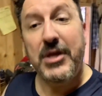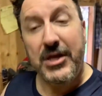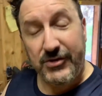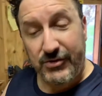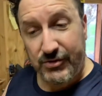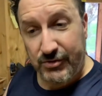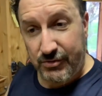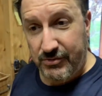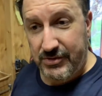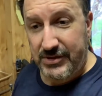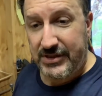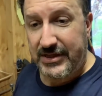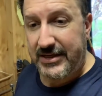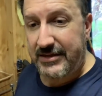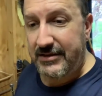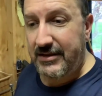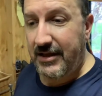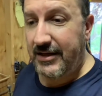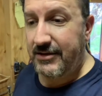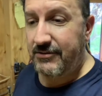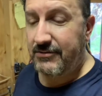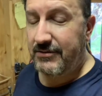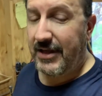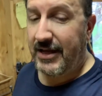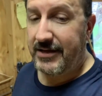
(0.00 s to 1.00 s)
As soon as he
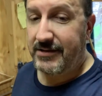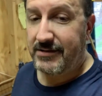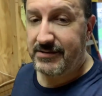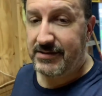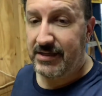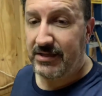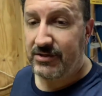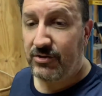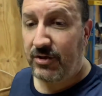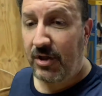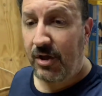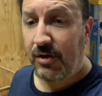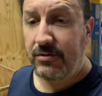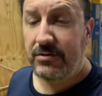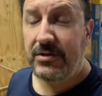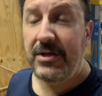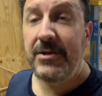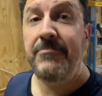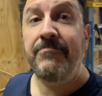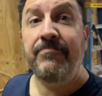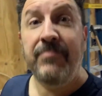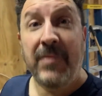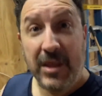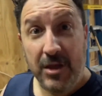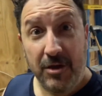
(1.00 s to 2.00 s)
lightens his load,
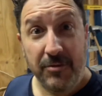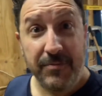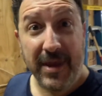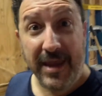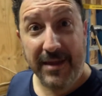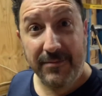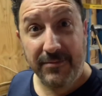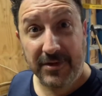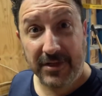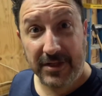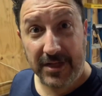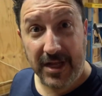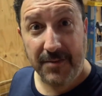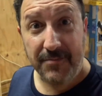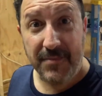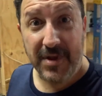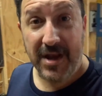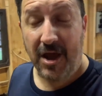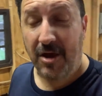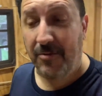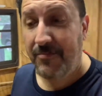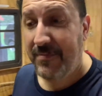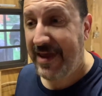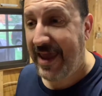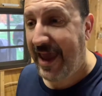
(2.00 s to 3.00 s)
he'll be able to come and
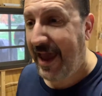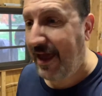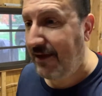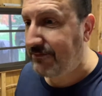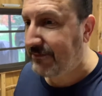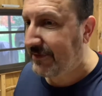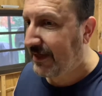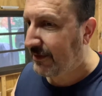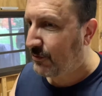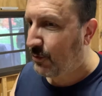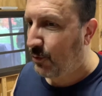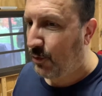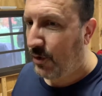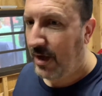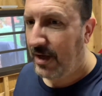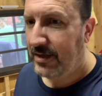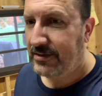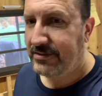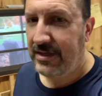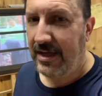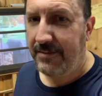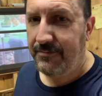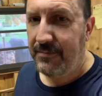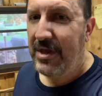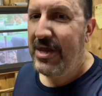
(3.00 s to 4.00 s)
help me out, get the
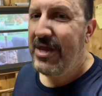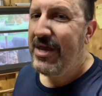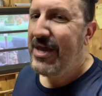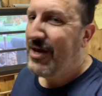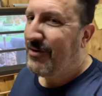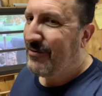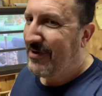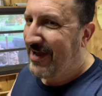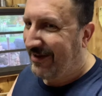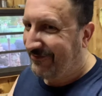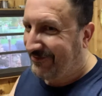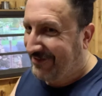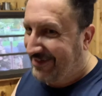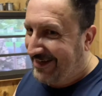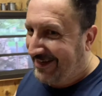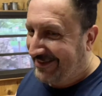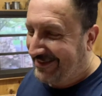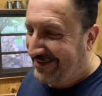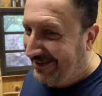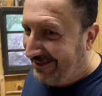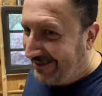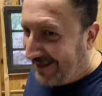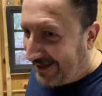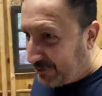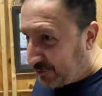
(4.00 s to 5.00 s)
walls up. We have to get
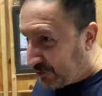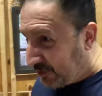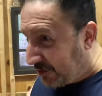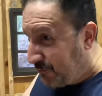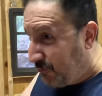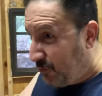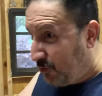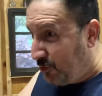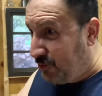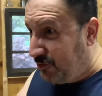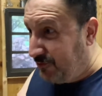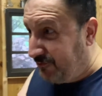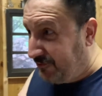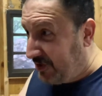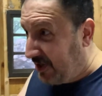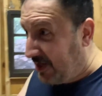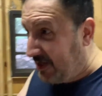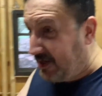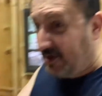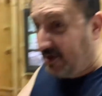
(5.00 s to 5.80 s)
the electric moved